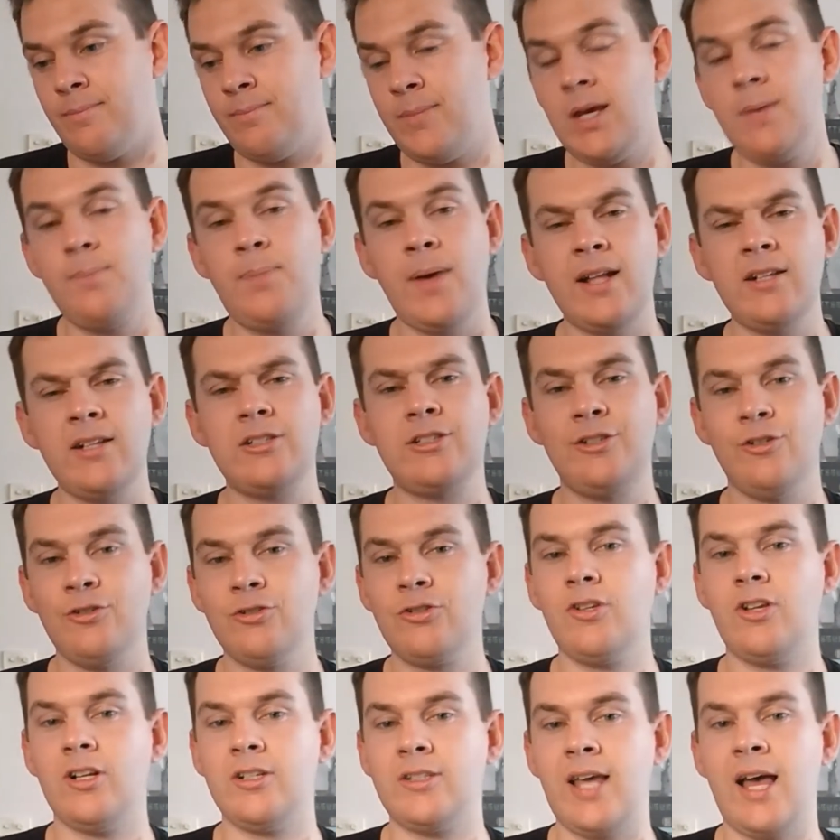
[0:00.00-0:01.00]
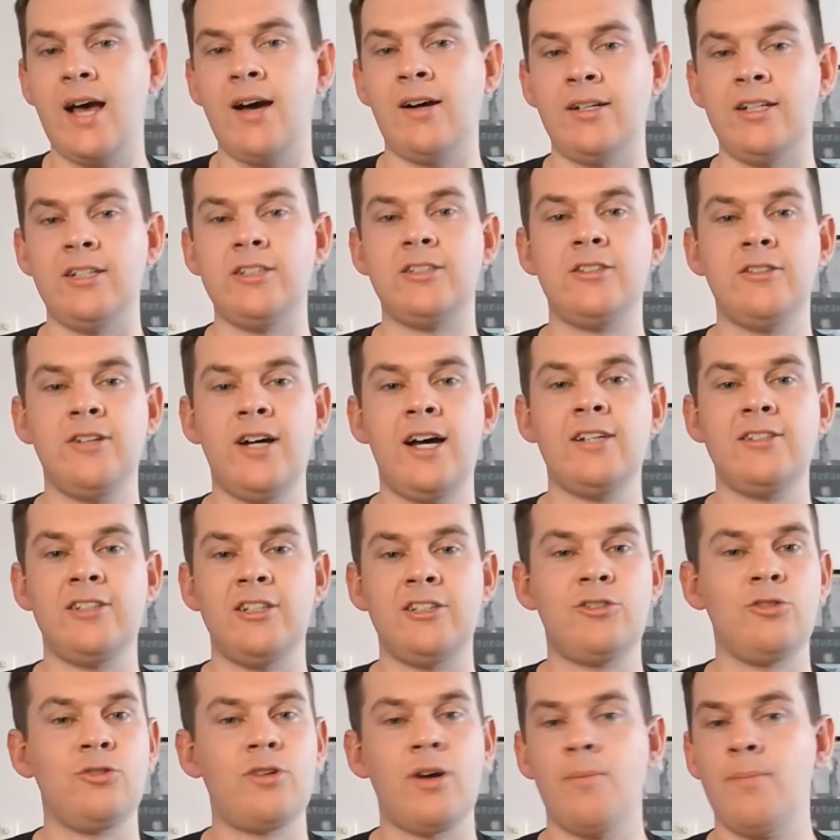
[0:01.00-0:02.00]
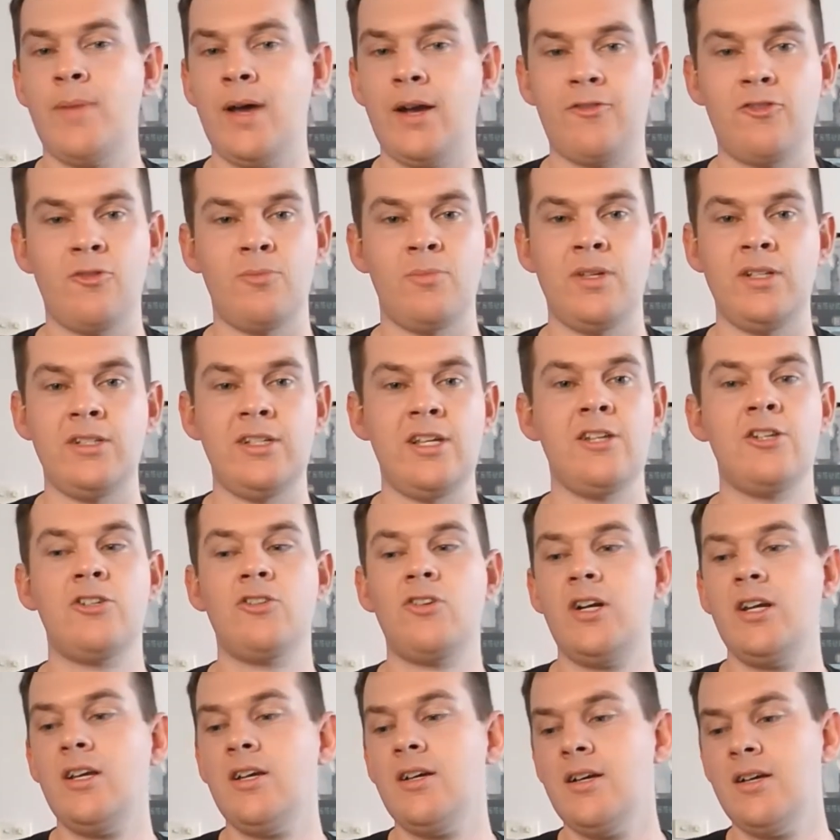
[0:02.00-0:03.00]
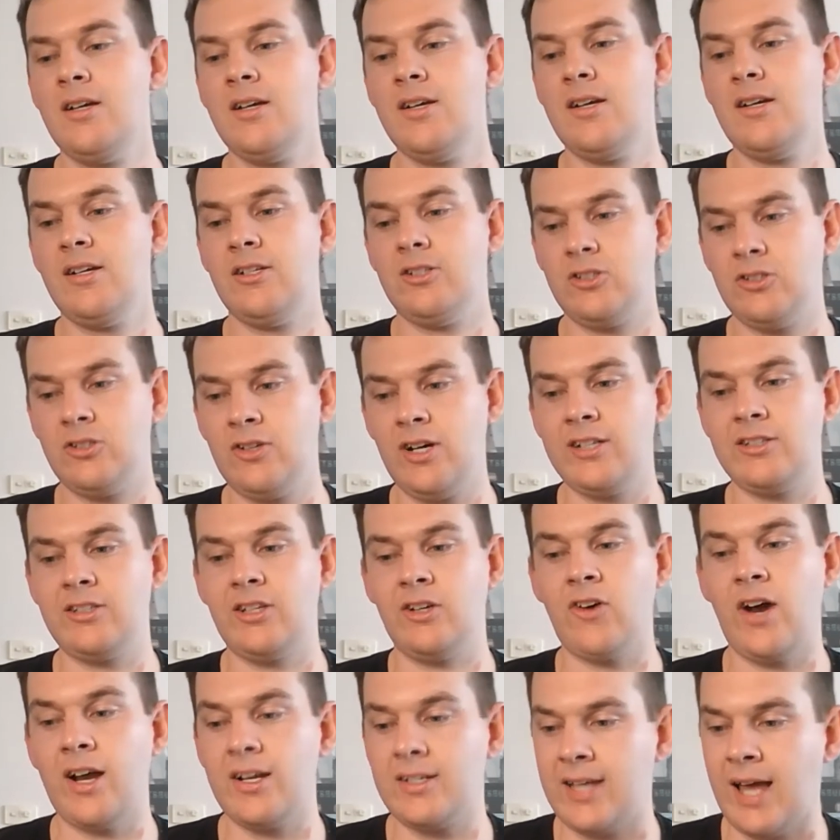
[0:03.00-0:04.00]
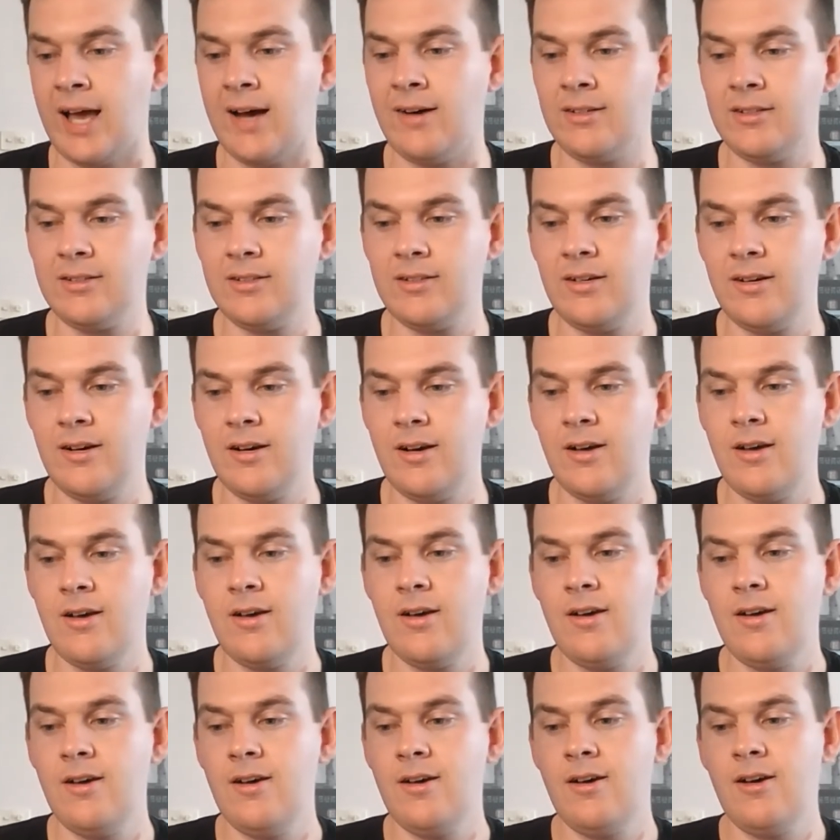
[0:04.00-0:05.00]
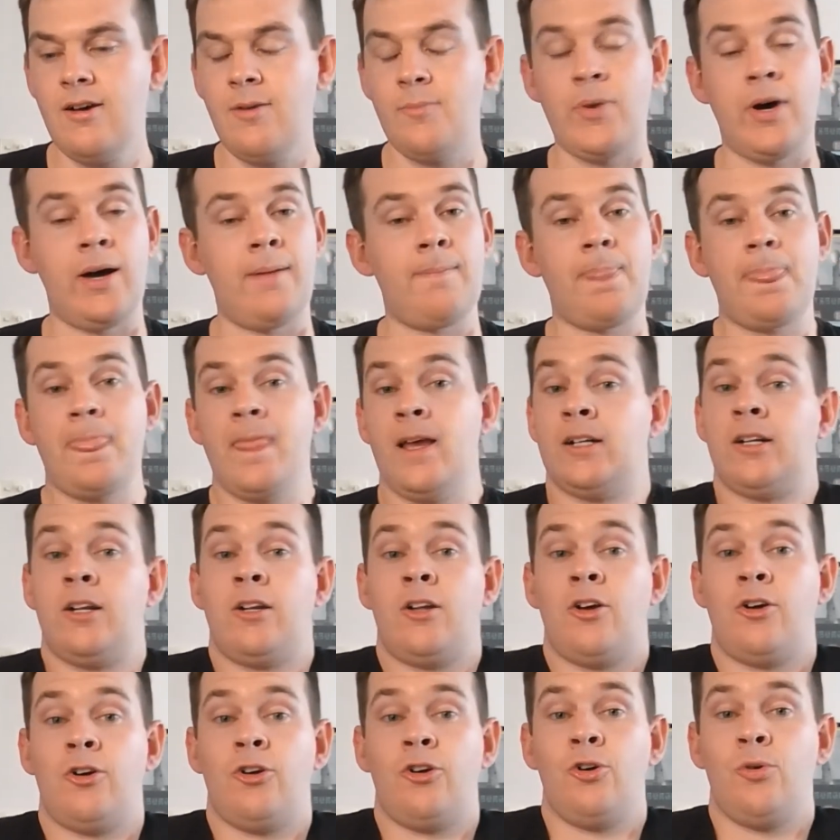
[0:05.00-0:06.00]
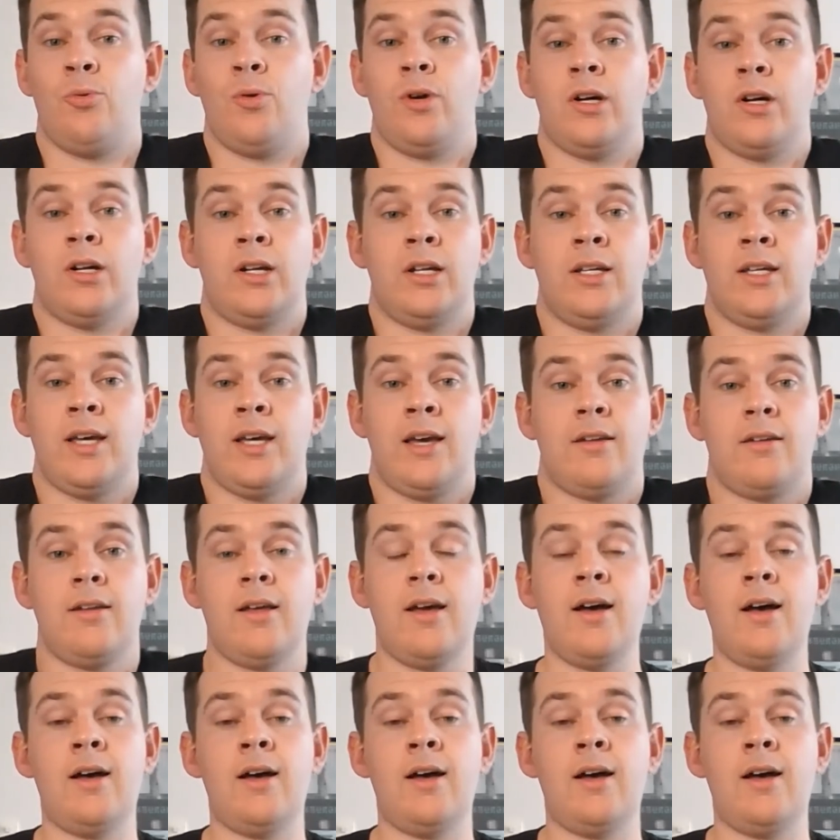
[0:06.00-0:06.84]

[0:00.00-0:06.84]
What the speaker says: Big Ben still's got the talent. He's still come back from his injury. Still has the great talent. But I don't know who we're going to get